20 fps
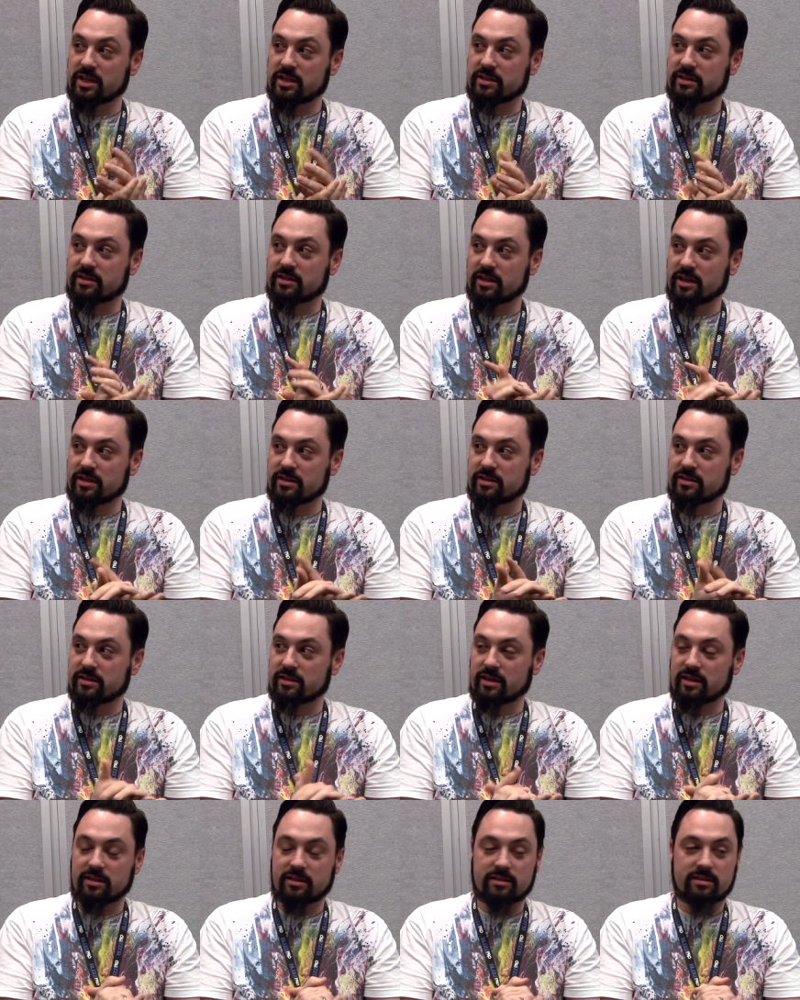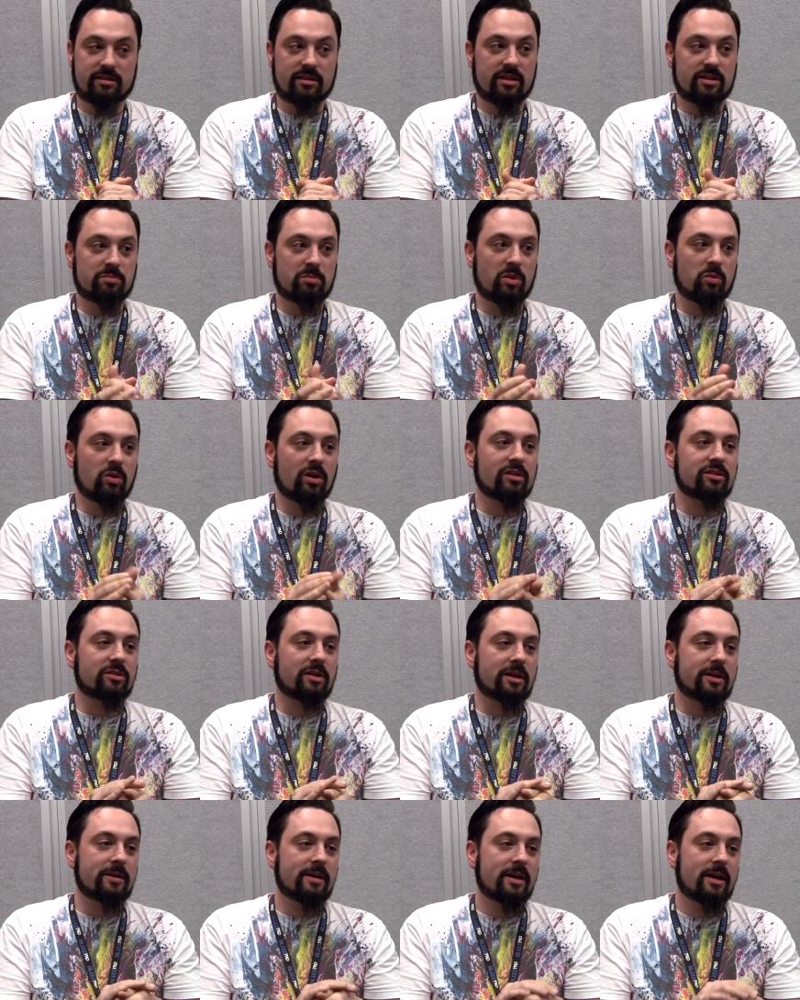that's that's that's that's
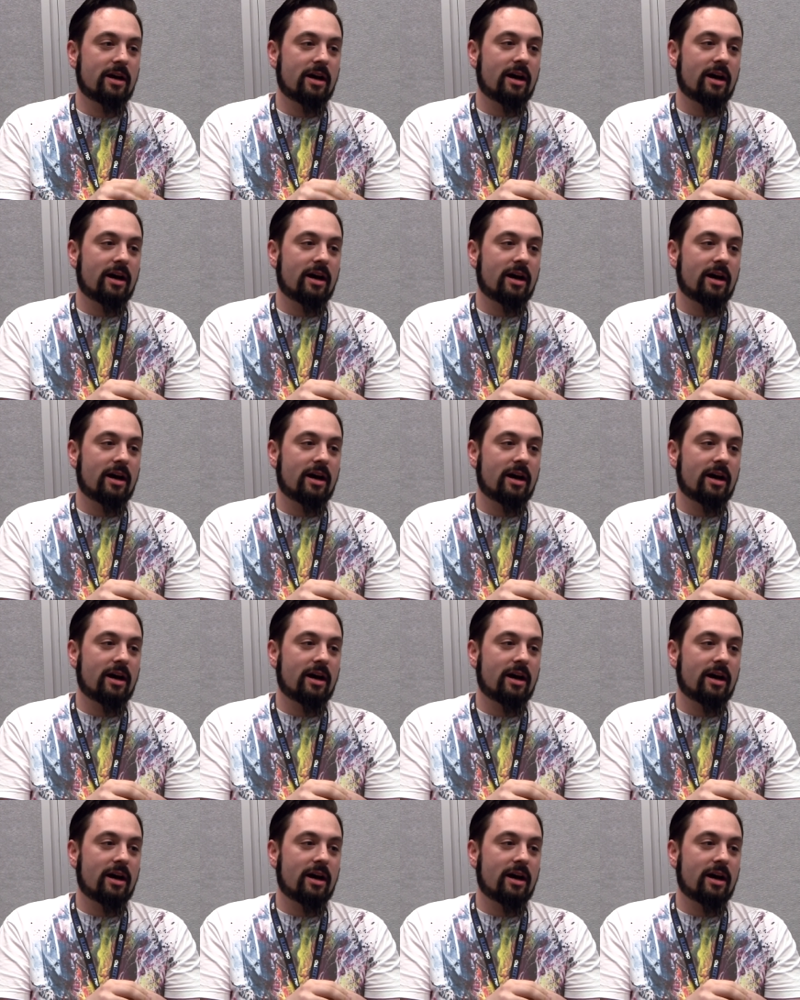bewildering.